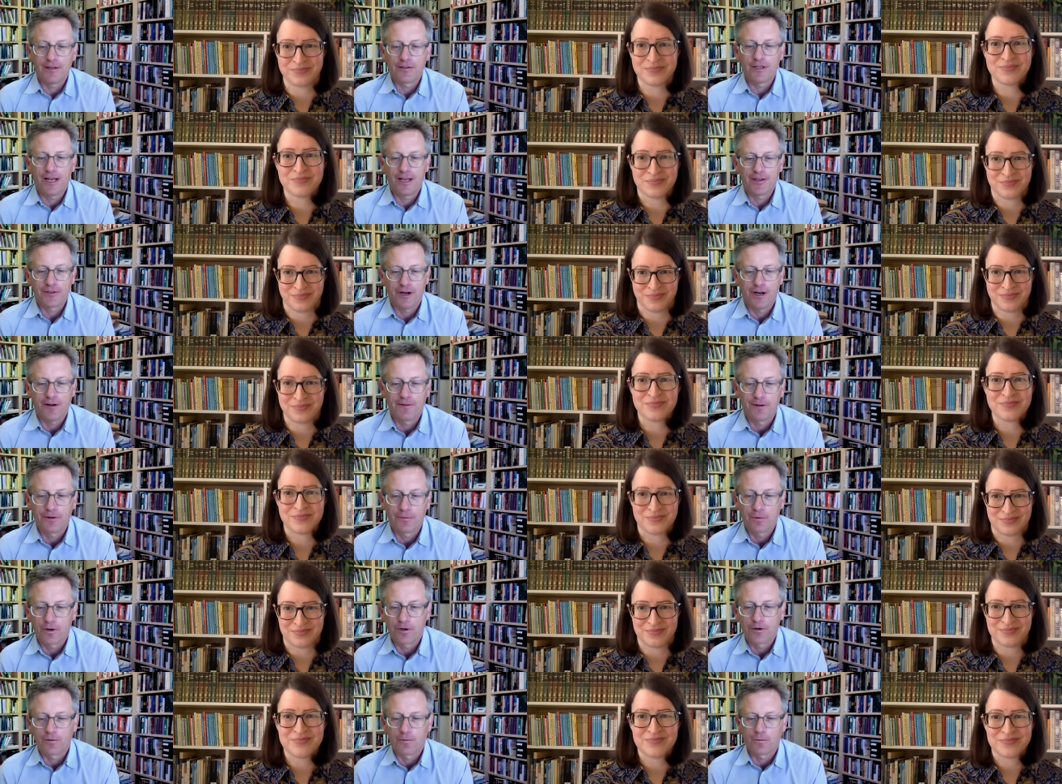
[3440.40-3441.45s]
Speaker 1: as often,
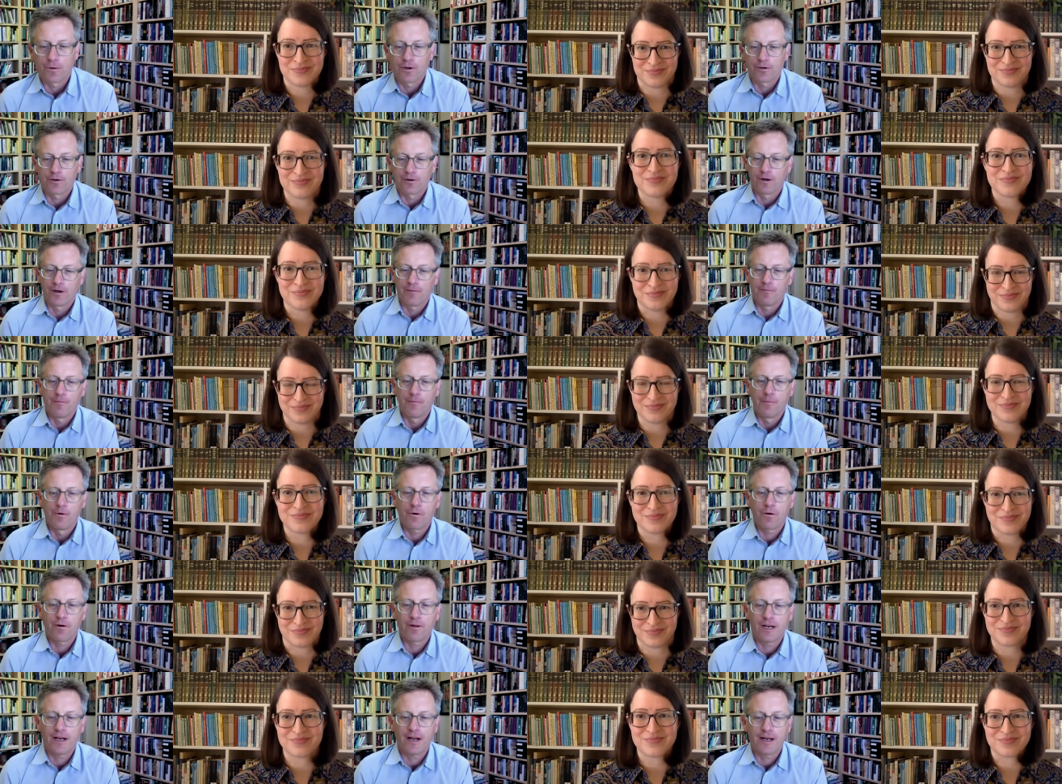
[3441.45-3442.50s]
were
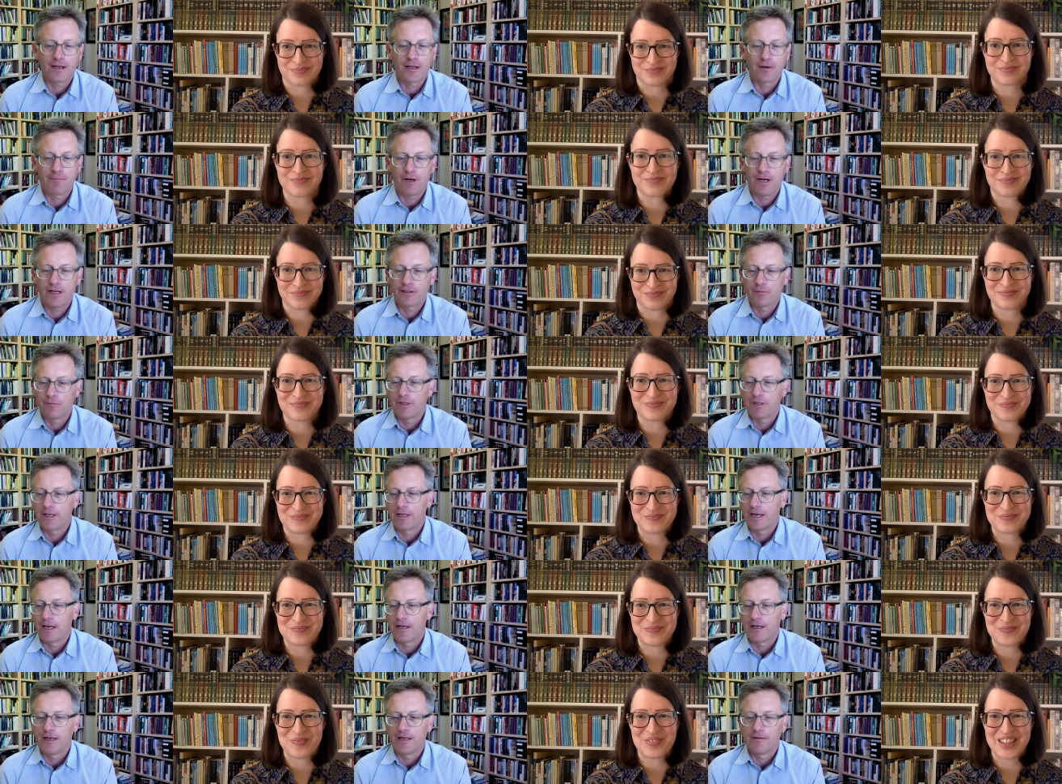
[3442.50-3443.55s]
more than I could possibly
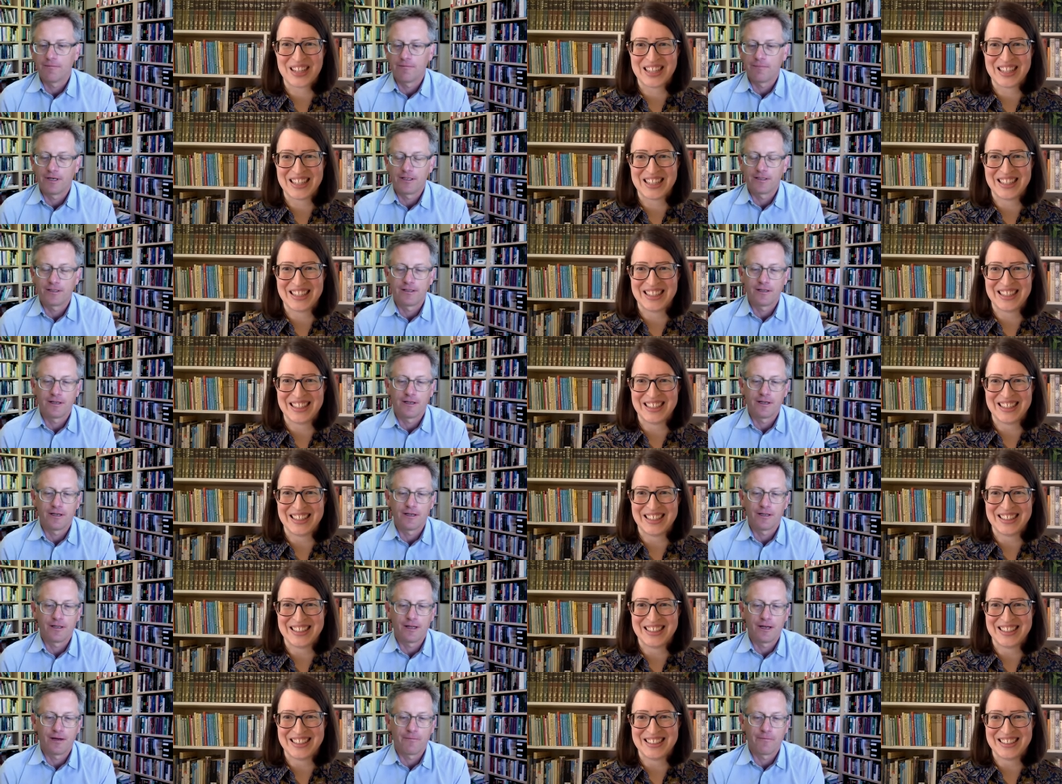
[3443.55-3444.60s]
get in, but
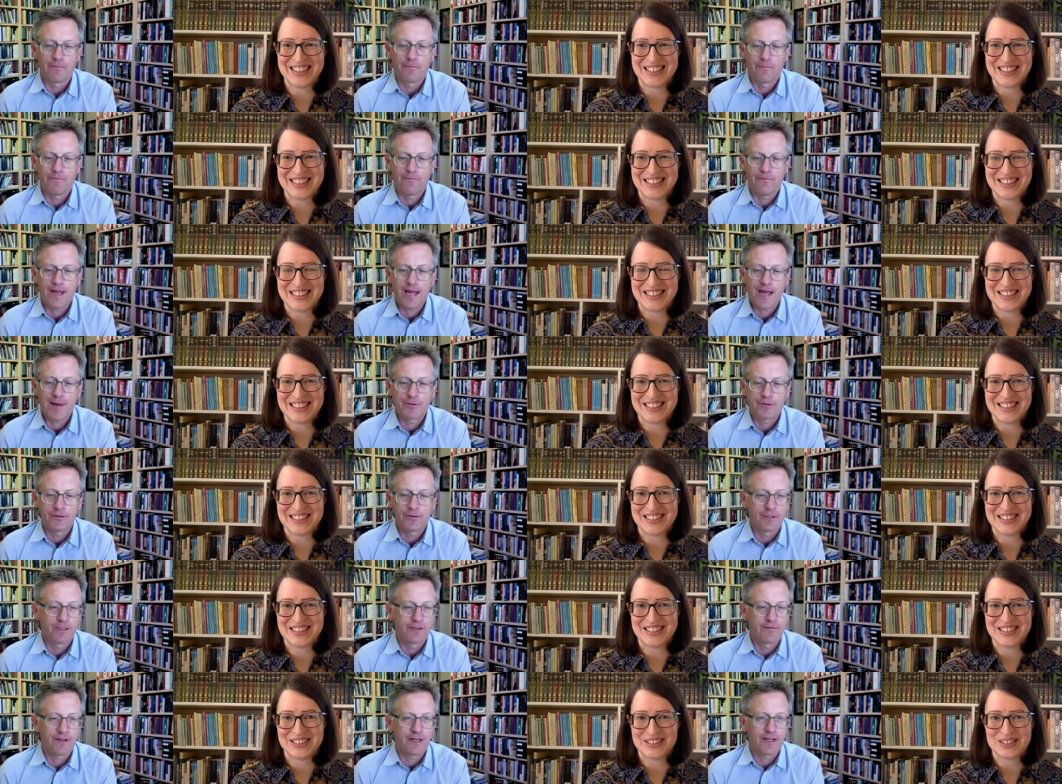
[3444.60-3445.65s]

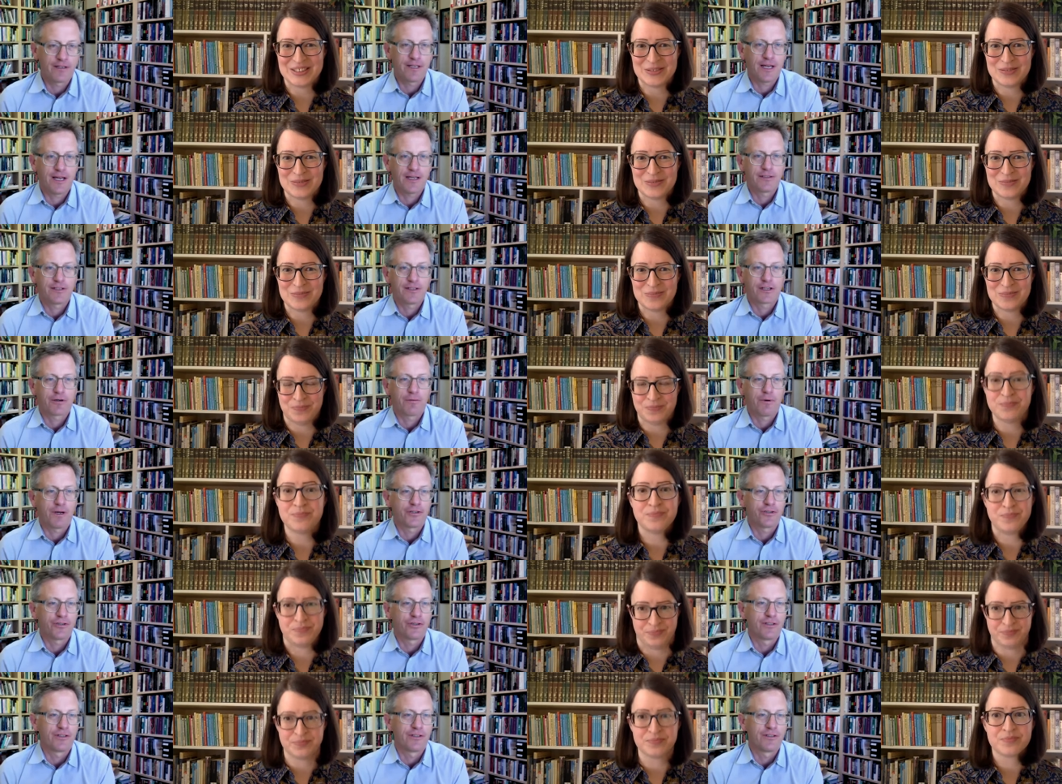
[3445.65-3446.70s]
absolutely fantastic
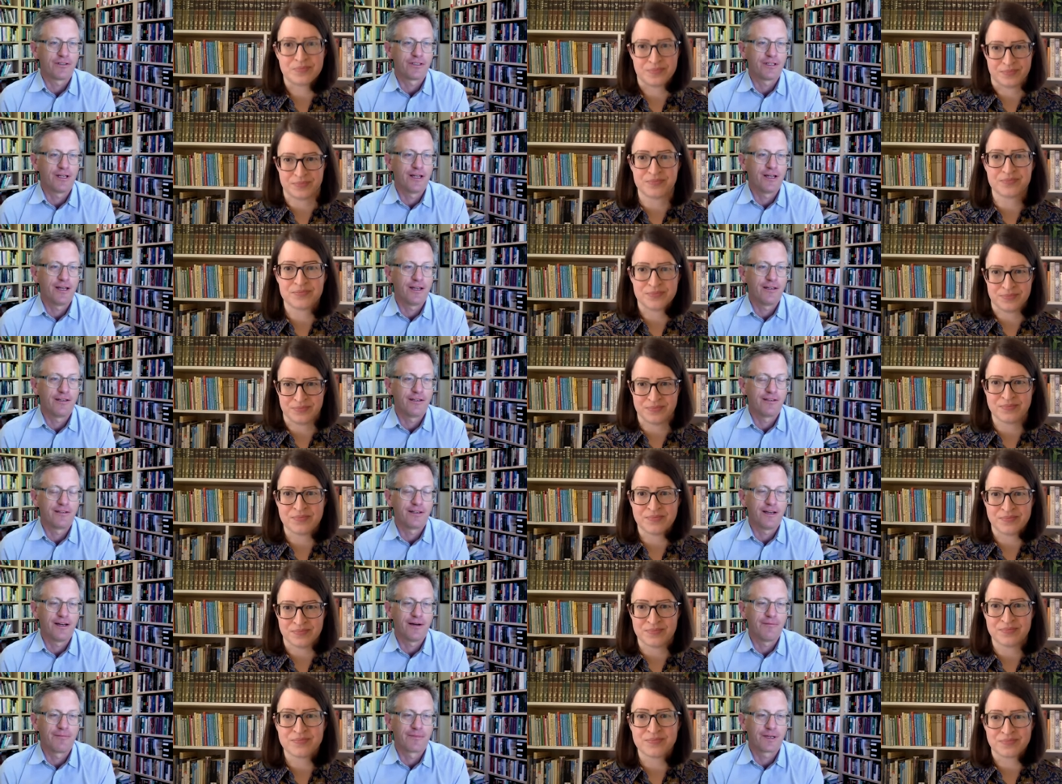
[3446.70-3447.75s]
questions. And
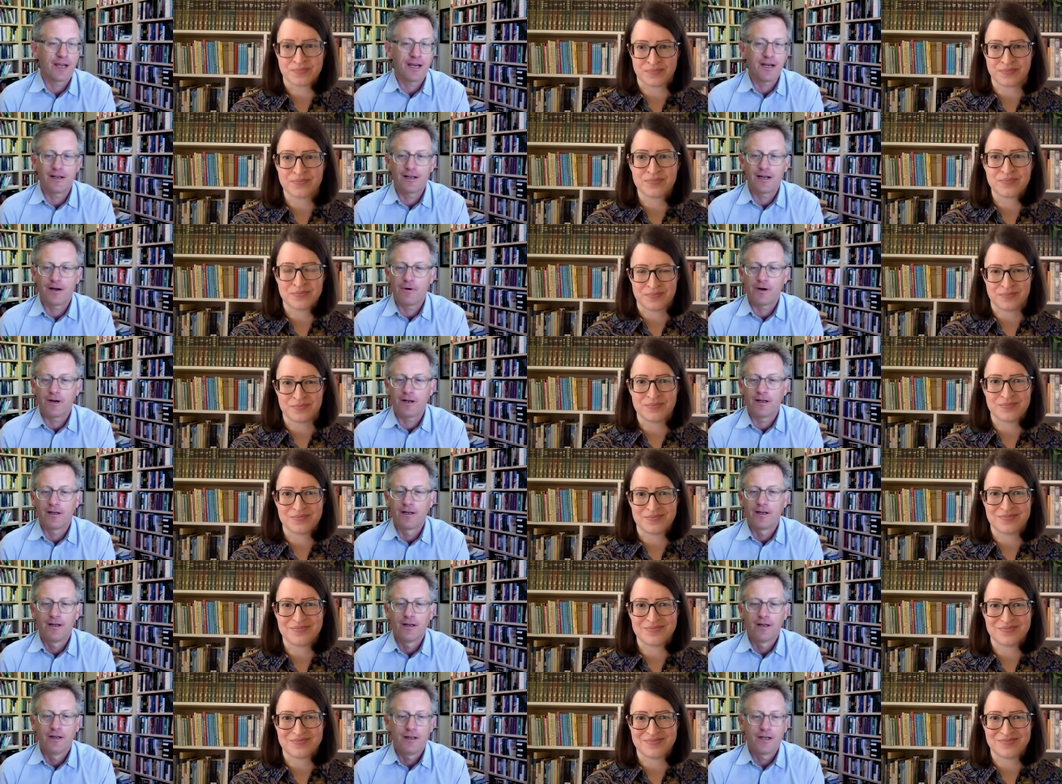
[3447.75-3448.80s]
Katie, I want to
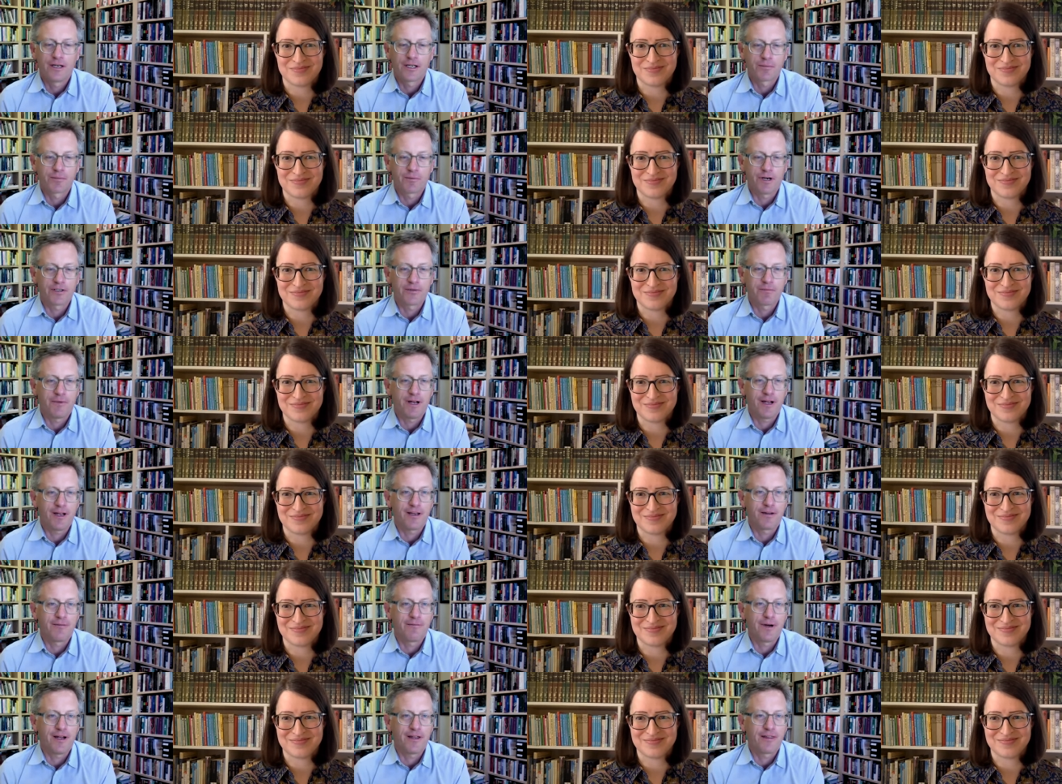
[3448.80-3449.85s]
express my
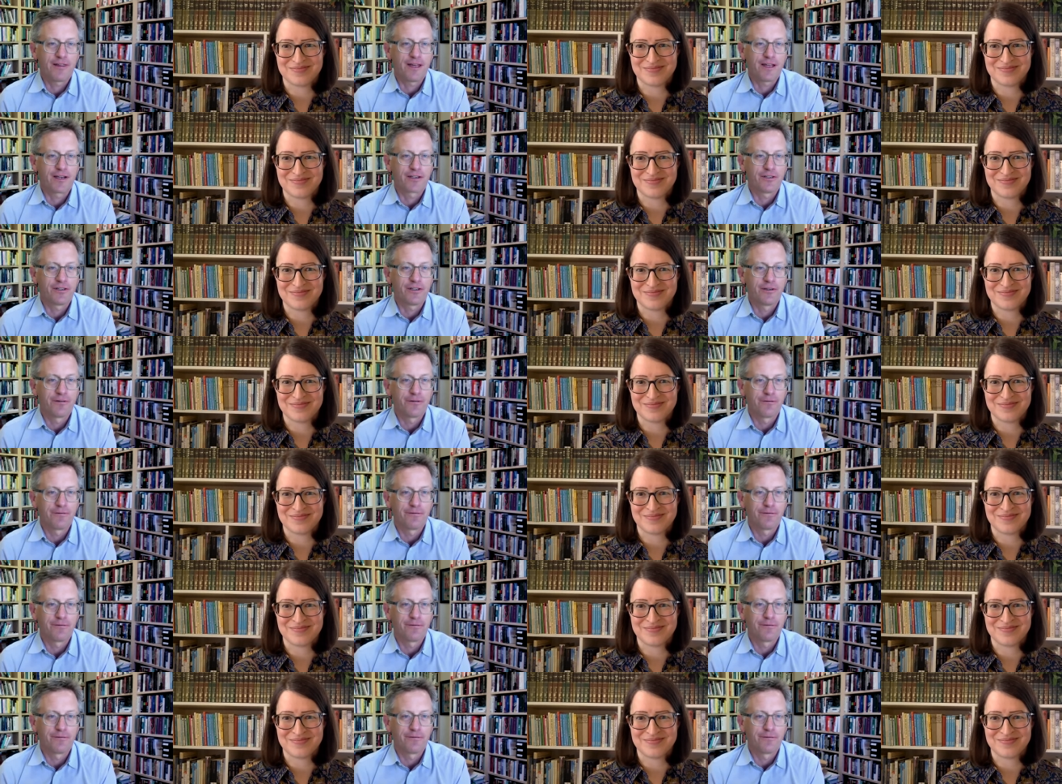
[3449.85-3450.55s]
thanks to you